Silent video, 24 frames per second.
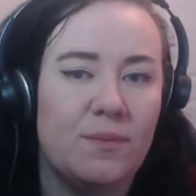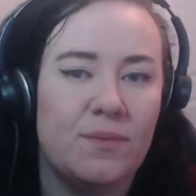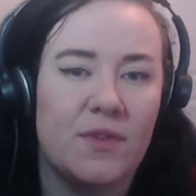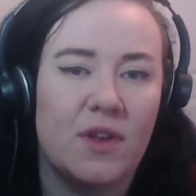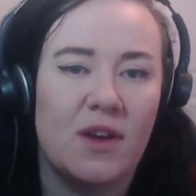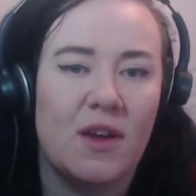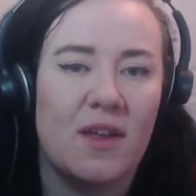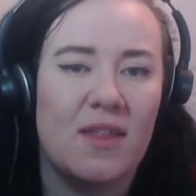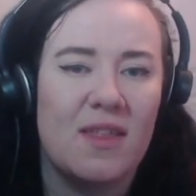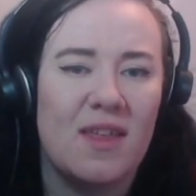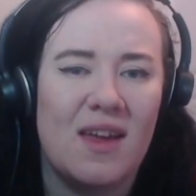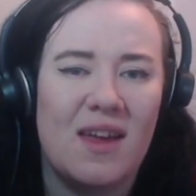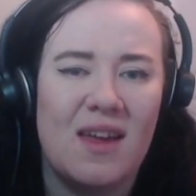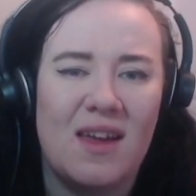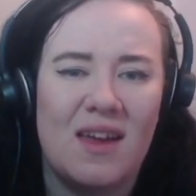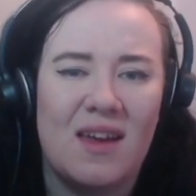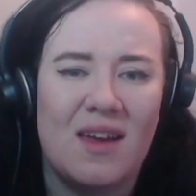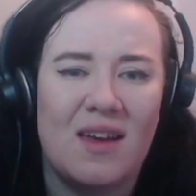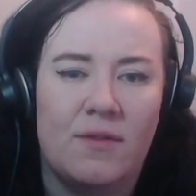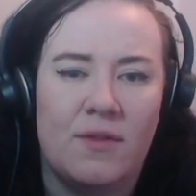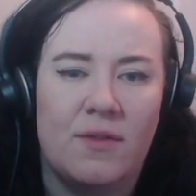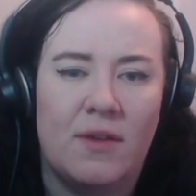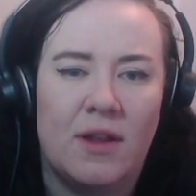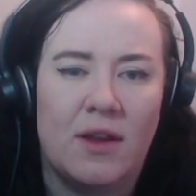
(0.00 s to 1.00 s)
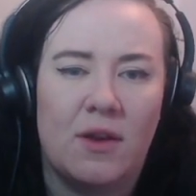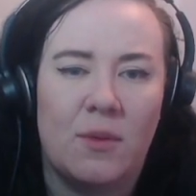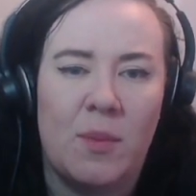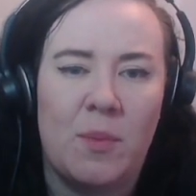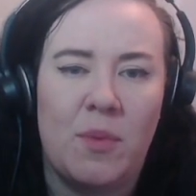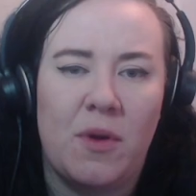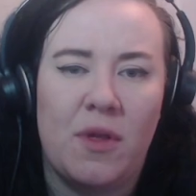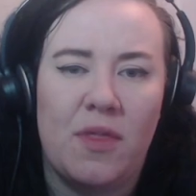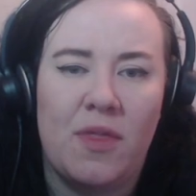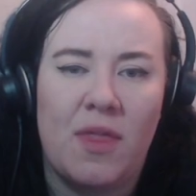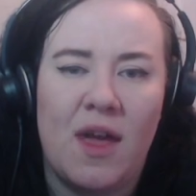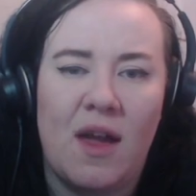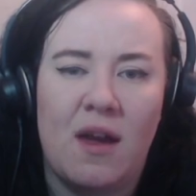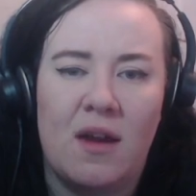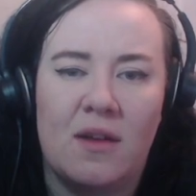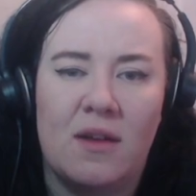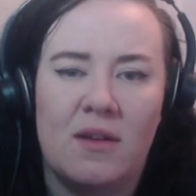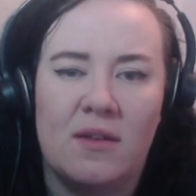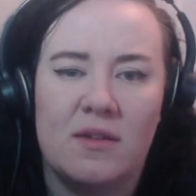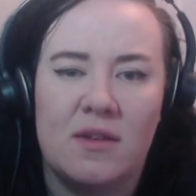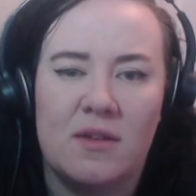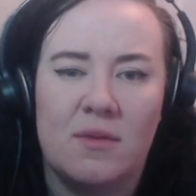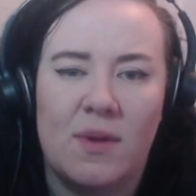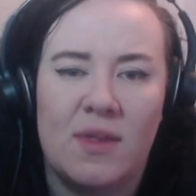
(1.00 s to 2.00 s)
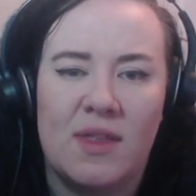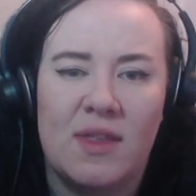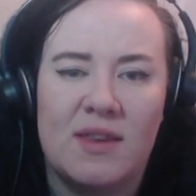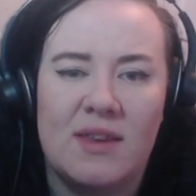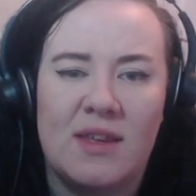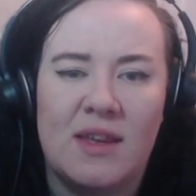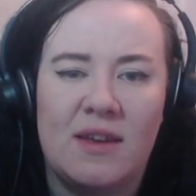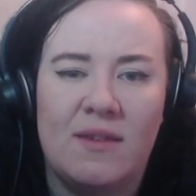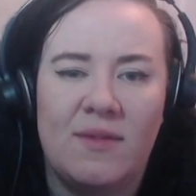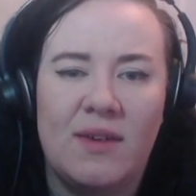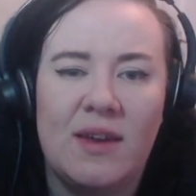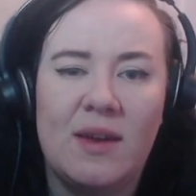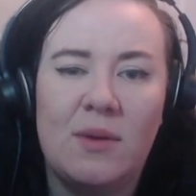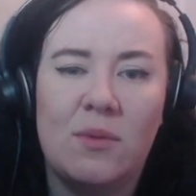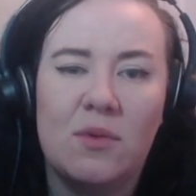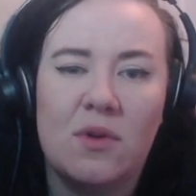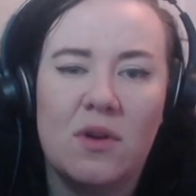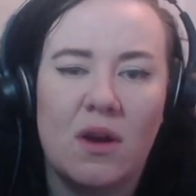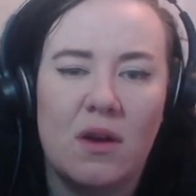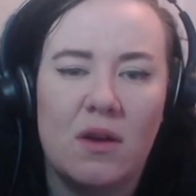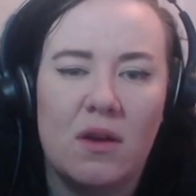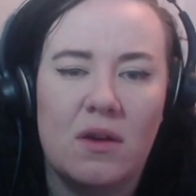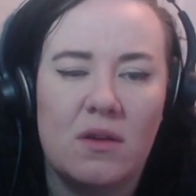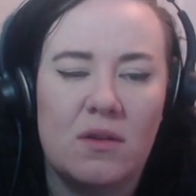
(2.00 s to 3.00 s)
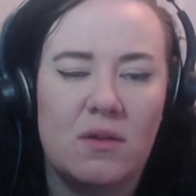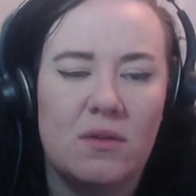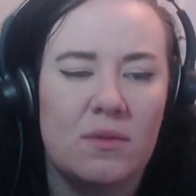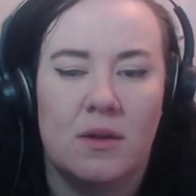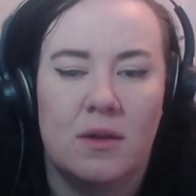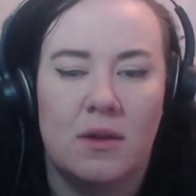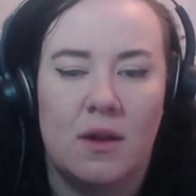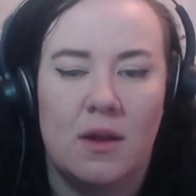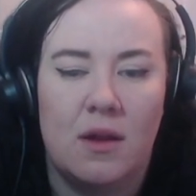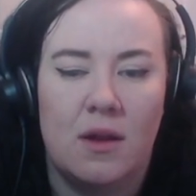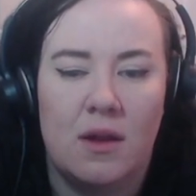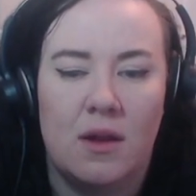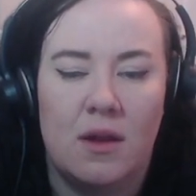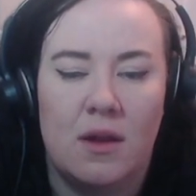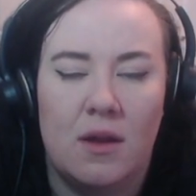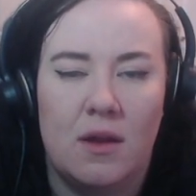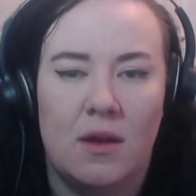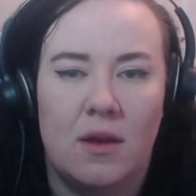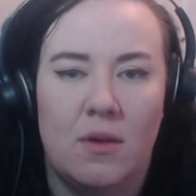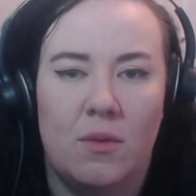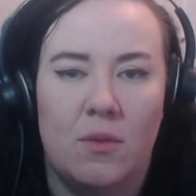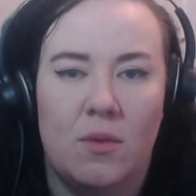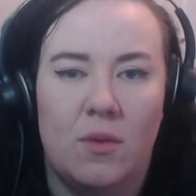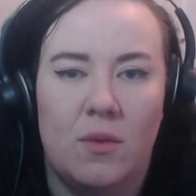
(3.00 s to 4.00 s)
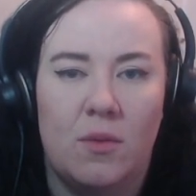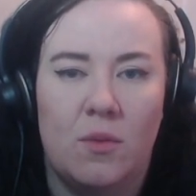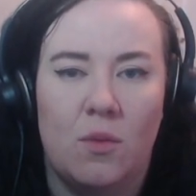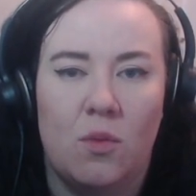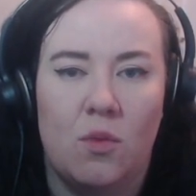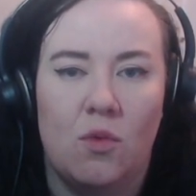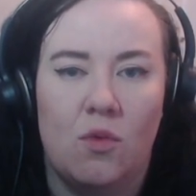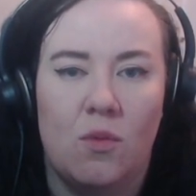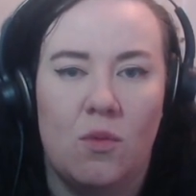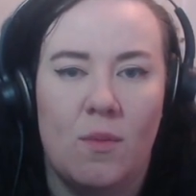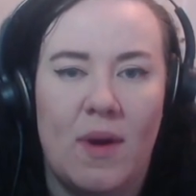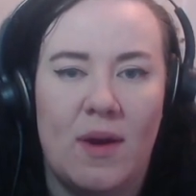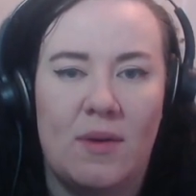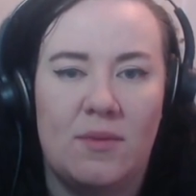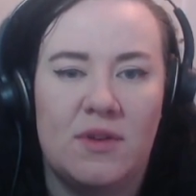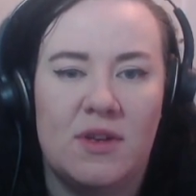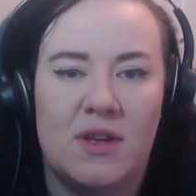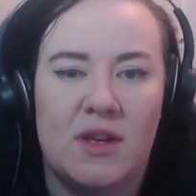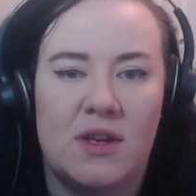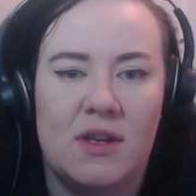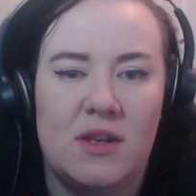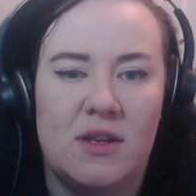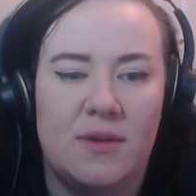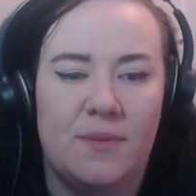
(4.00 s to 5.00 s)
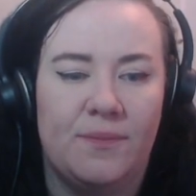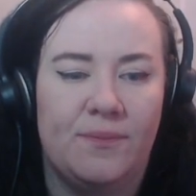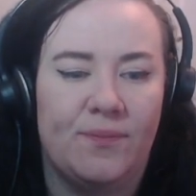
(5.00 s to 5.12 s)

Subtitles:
Look at that. I feel like we put that under where the TV will go. Wall mounted.